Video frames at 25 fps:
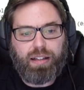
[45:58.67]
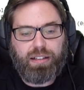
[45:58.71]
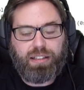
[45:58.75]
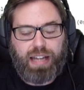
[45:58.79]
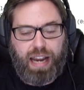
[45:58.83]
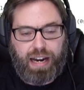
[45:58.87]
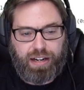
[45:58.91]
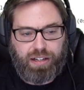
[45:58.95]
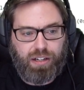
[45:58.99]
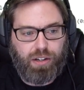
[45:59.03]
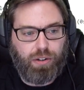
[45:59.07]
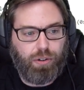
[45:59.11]

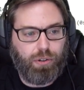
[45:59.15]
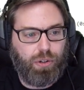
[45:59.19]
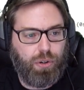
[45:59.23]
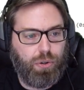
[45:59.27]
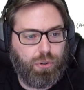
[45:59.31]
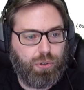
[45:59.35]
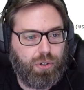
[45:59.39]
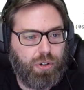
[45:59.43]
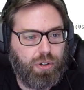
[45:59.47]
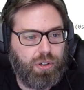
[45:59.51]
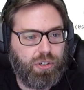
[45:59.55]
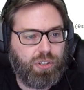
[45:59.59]
technical
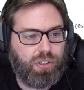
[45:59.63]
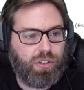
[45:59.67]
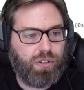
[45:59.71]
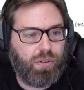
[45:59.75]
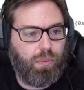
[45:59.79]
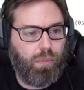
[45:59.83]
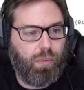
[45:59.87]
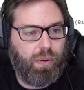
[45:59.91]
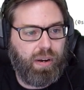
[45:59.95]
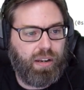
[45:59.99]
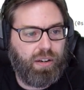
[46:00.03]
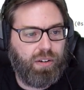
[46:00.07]

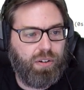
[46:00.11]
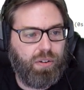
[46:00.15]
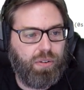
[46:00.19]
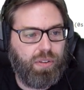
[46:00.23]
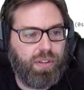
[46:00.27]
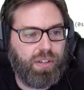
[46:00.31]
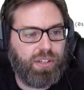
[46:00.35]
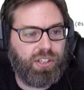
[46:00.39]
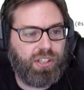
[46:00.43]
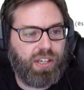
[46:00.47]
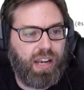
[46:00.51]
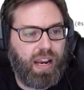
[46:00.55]
users, we can
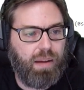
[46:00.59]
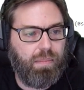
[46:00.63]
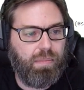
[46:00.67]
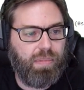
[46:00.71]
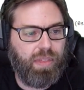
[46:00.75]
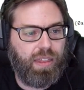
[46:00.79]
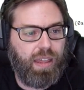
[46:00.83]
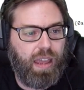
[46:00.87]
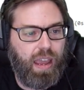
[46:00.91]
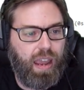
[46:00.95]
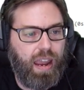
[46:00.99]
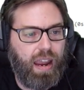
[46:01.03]
do the
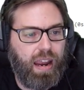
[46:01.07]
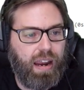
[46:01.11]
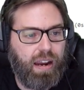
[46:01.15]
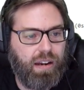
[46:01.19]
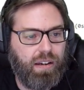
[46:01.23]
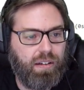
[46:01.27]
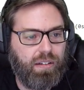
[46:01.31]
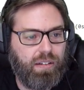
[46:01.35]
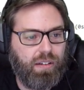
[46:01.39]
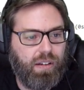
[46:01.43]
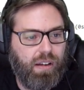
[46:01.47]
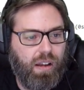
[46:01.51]
same
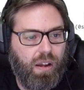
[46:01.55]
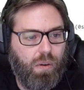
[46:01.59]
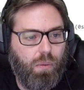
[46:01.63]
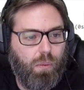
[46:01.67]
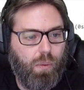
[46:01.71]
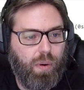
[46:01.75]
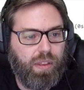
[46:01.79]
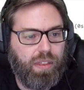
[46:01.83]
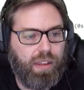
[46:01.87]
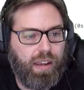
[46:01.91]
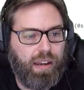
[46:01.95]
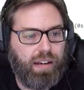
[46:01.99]
thing
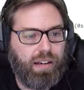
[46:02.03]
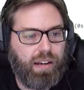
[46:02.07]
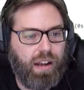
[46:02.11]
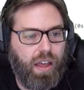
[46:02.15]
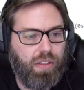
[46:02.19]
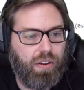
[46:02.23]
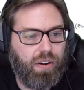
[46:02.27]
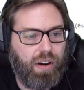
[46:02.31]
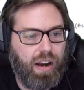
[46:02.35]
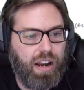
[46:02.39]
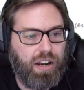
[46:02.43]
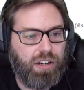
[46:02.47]
with
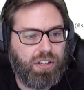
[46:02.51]
another